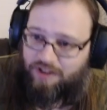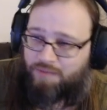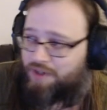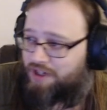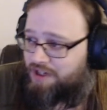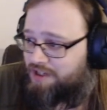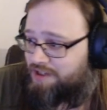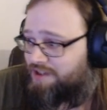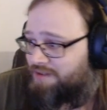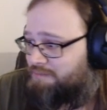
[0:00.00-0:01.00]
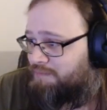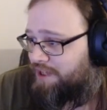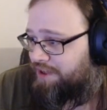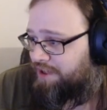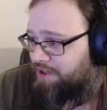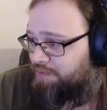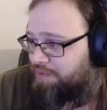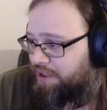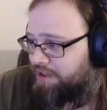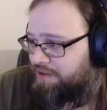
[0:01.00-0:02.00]
but it is Mythic
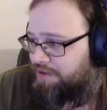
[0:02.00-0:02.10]
Week.